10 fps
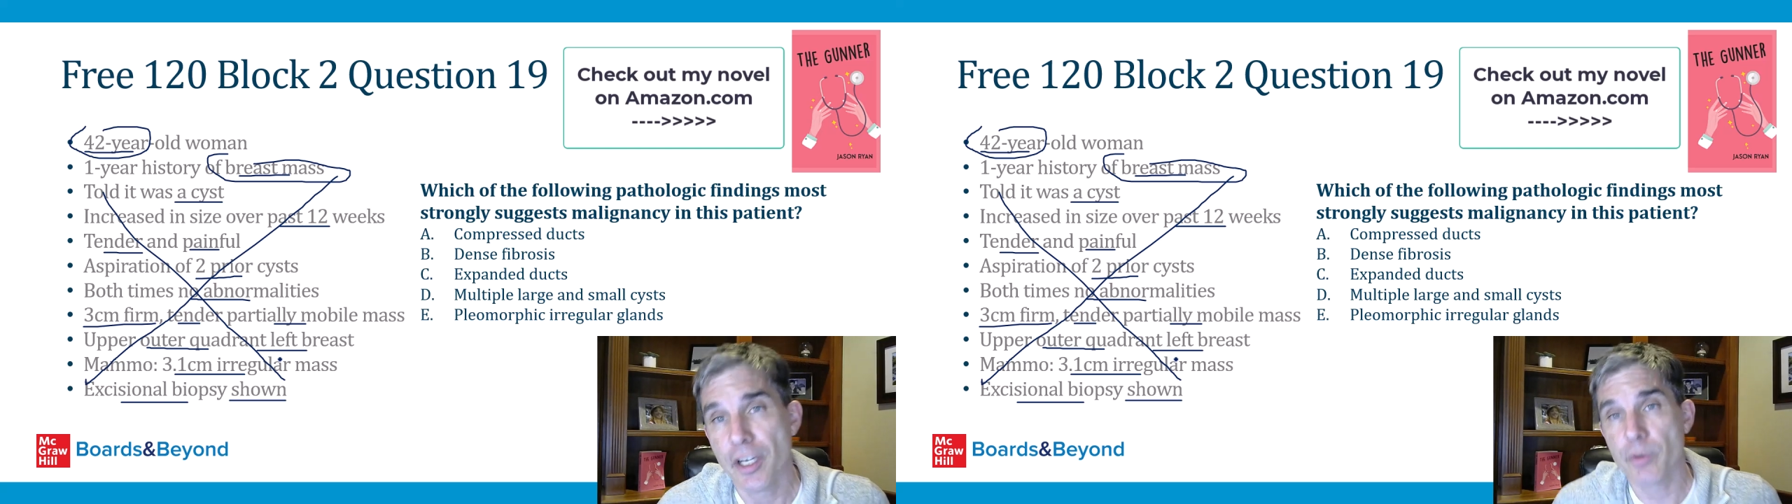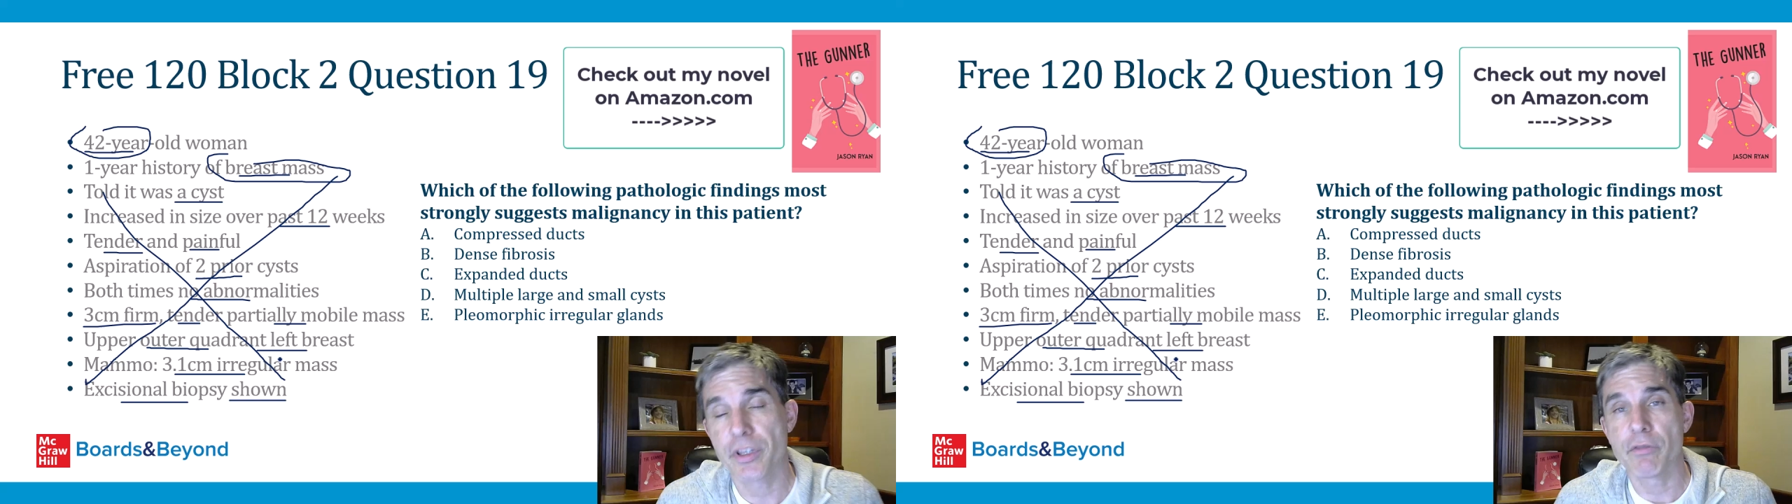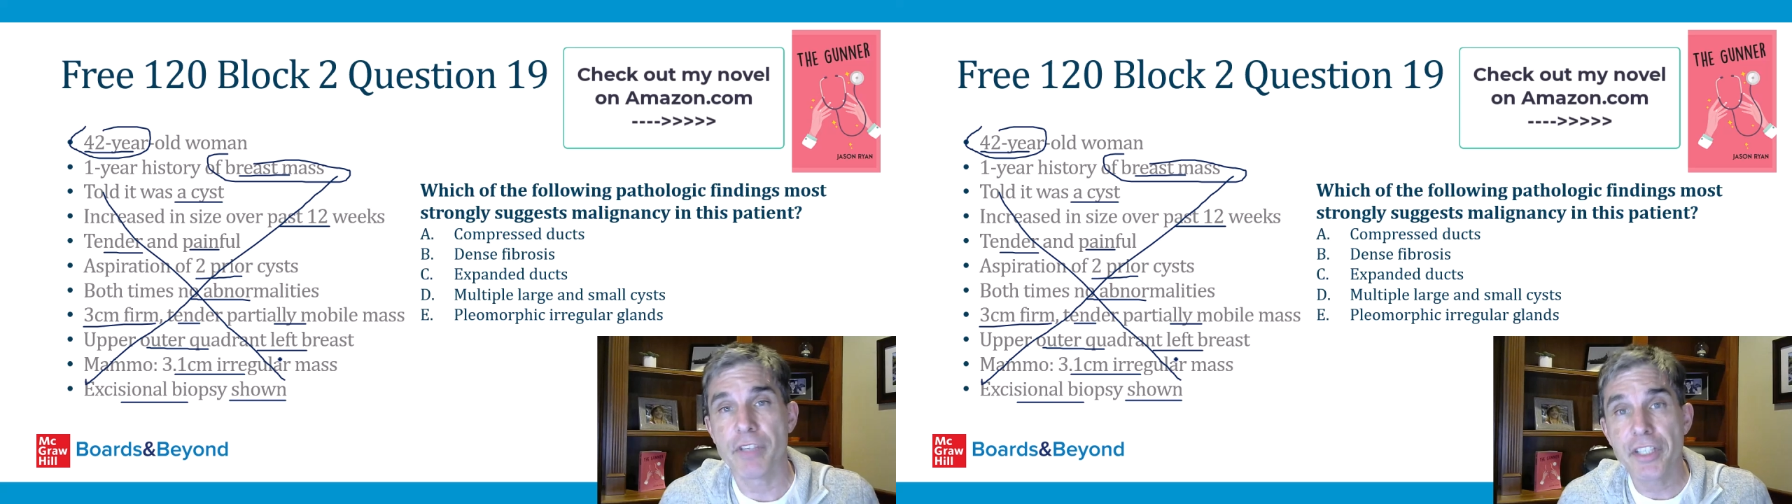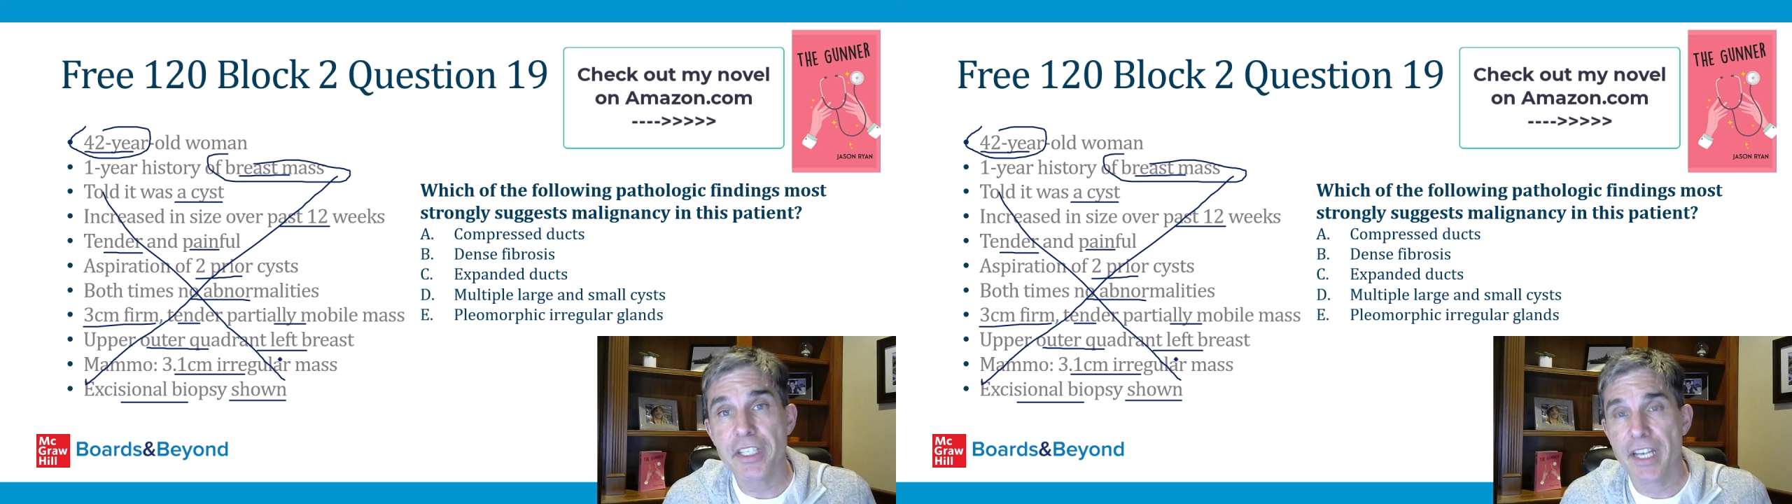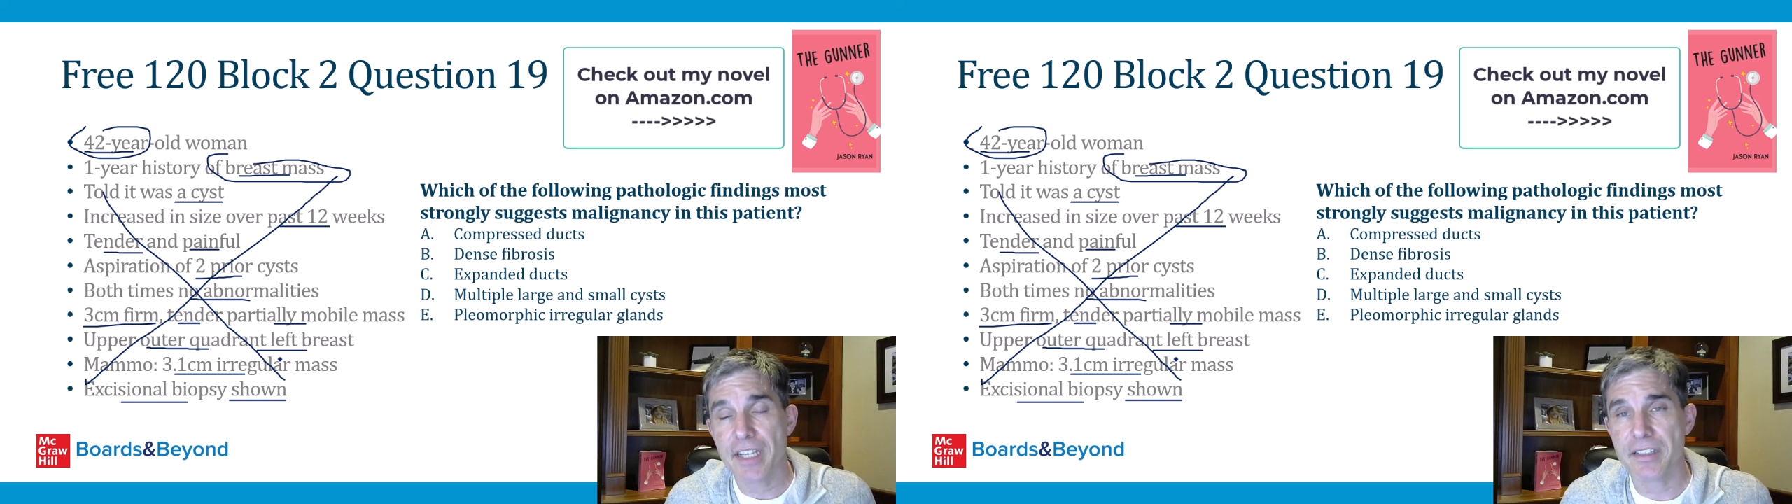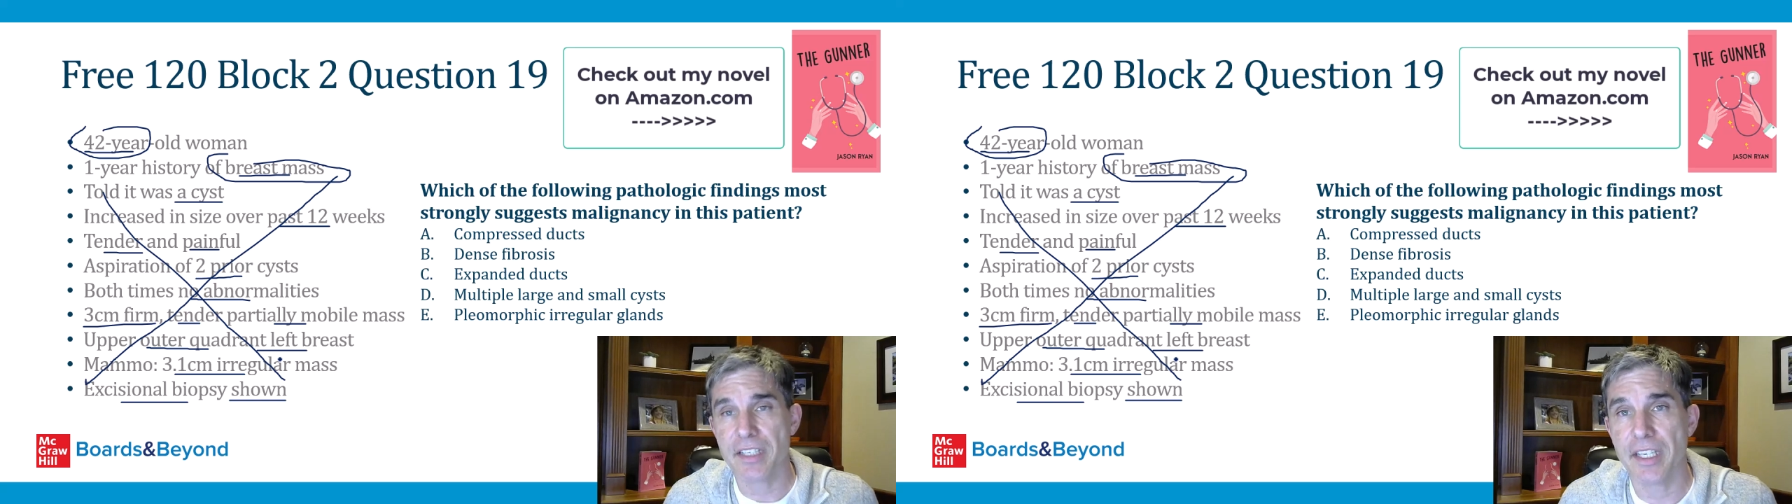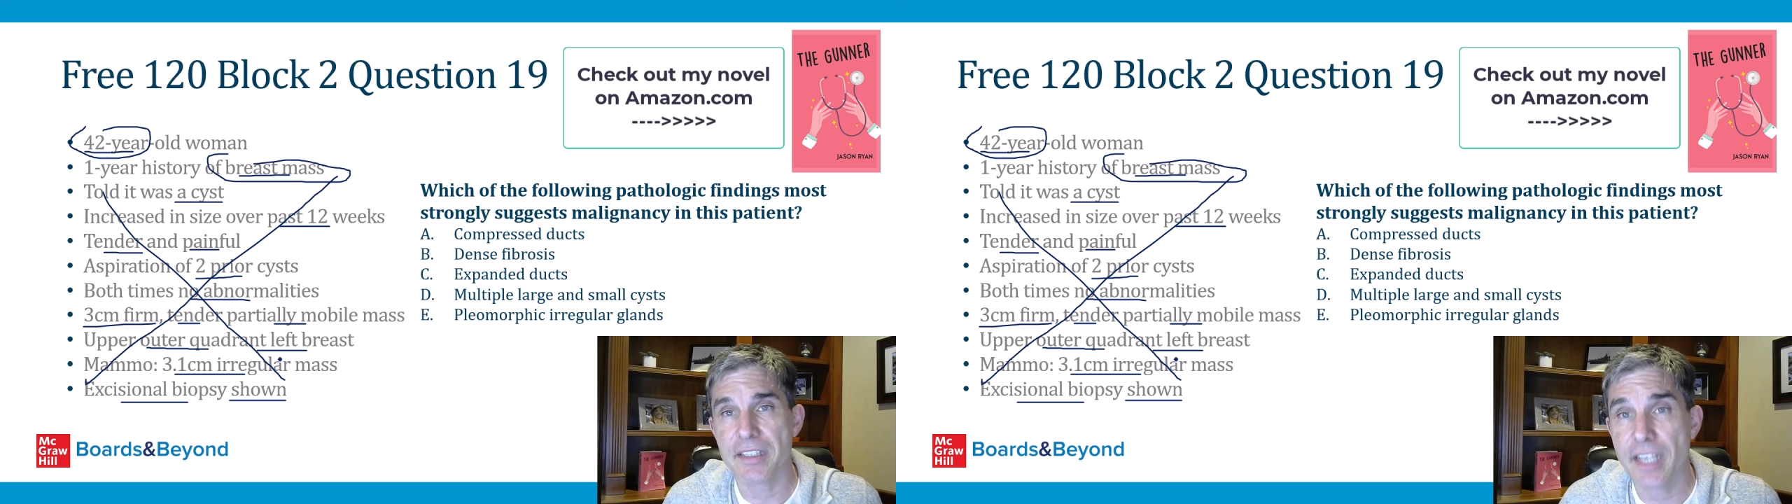And what they're really testing is,